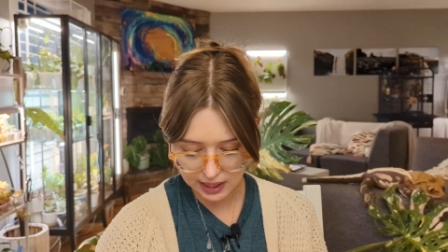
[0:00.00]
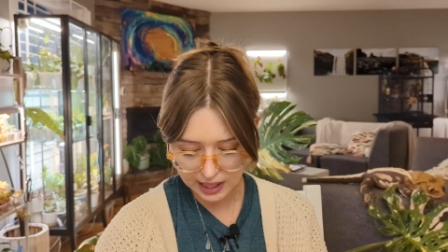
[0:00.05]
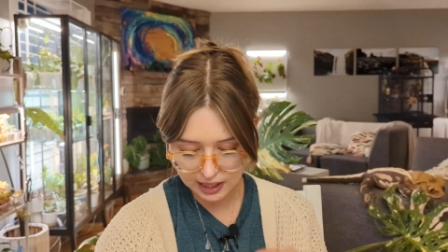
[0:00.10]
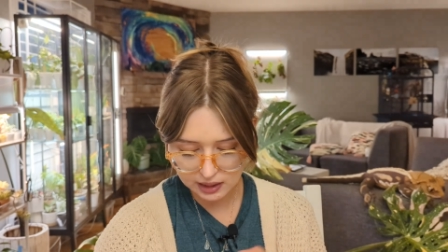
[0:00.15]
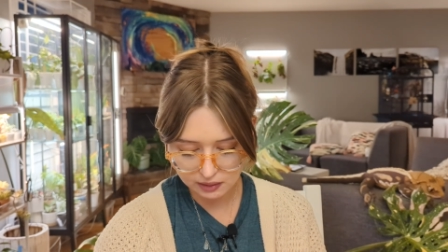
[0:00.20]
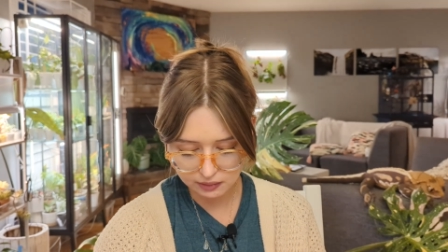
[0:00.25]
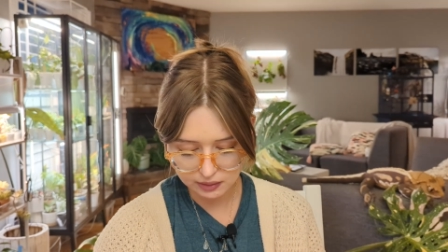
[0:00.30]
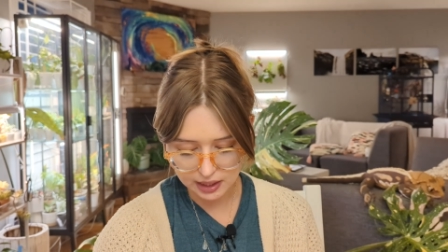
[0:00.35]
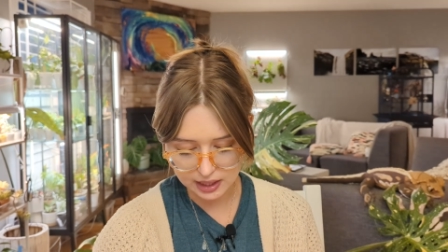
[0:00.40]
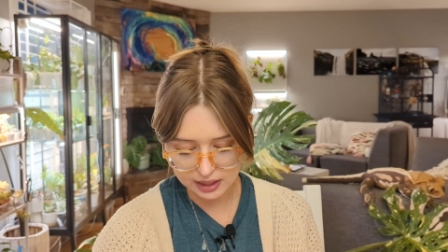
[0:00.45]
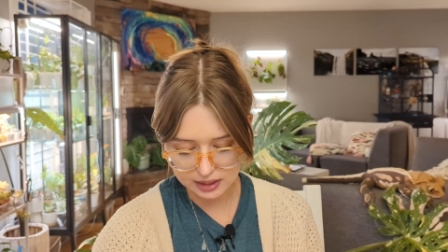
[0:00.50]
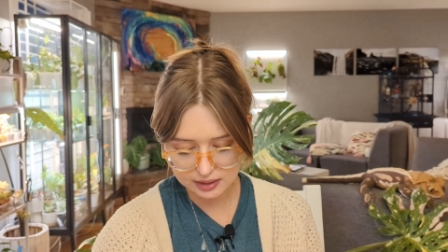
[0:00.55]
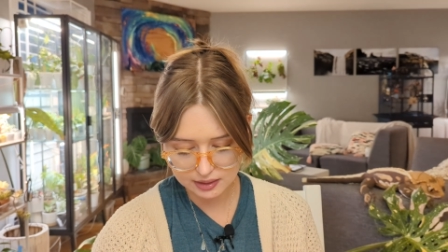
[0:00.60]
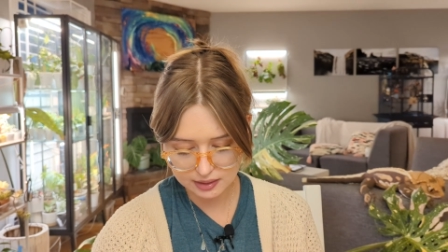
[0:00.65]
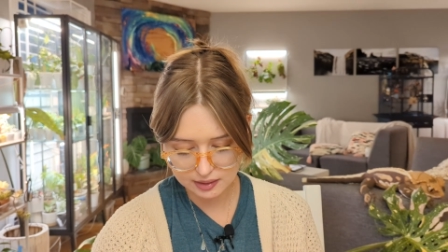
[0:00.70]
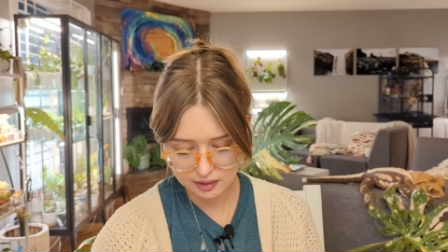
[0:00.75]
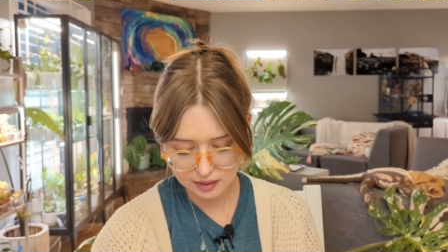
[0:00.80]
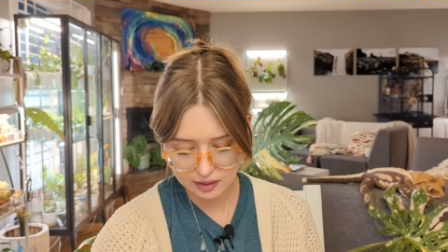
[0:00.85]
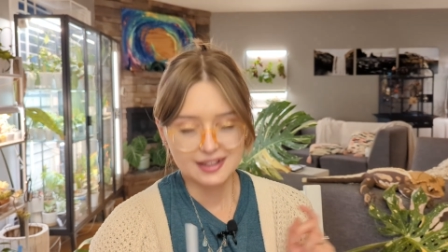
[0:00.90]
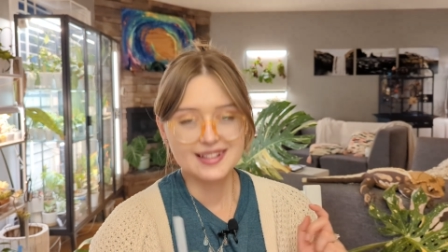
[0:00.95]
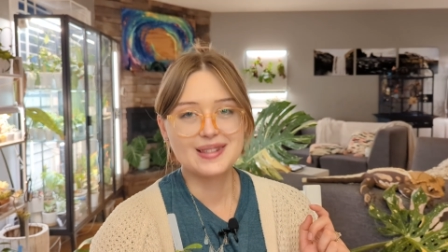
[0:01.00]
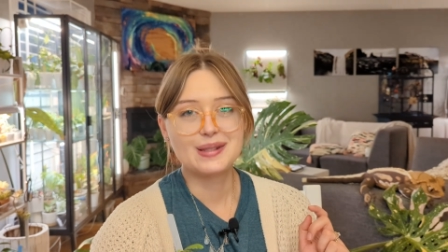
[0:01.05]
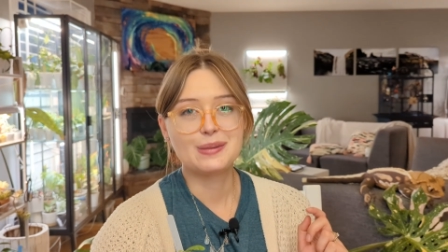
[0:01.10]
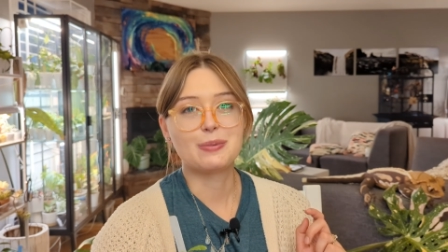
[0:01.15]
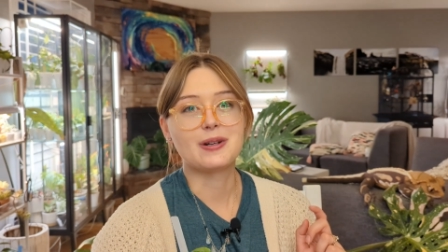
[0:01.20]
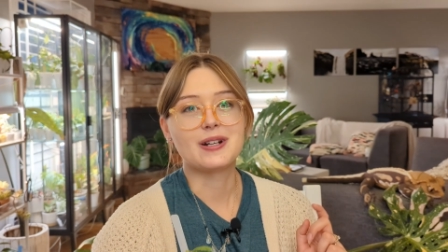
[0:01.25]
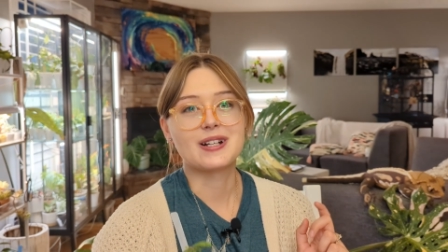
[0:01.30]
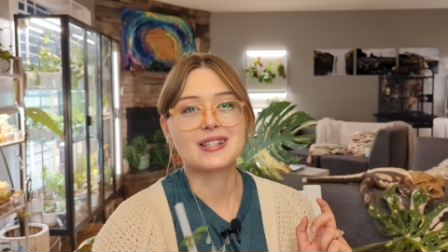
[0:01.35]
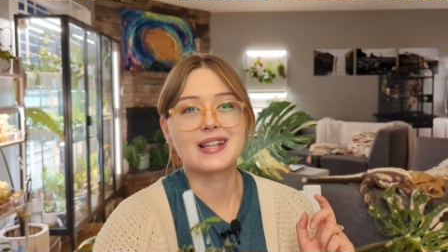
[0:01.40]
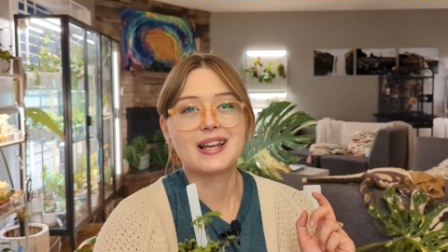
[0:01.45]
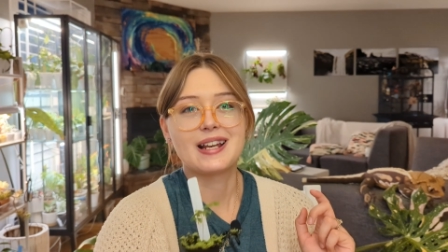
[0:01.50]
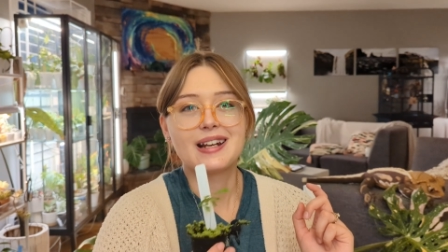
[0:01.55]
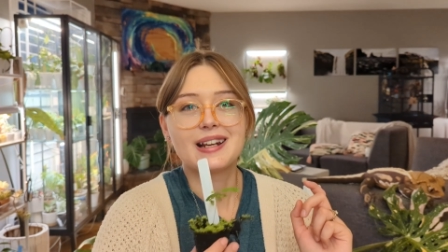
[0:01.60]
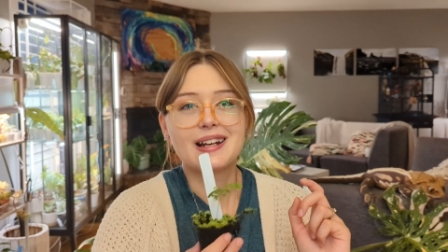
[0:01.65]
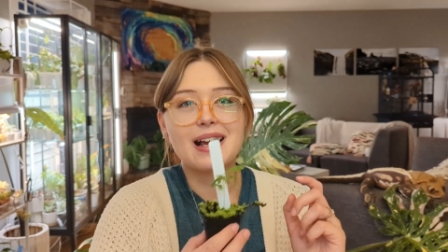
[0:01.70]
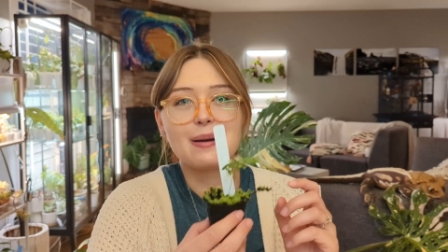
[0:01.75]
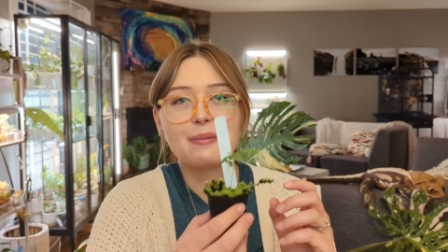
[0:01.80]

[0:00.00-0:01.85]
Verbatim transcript: Anyways, Super excited.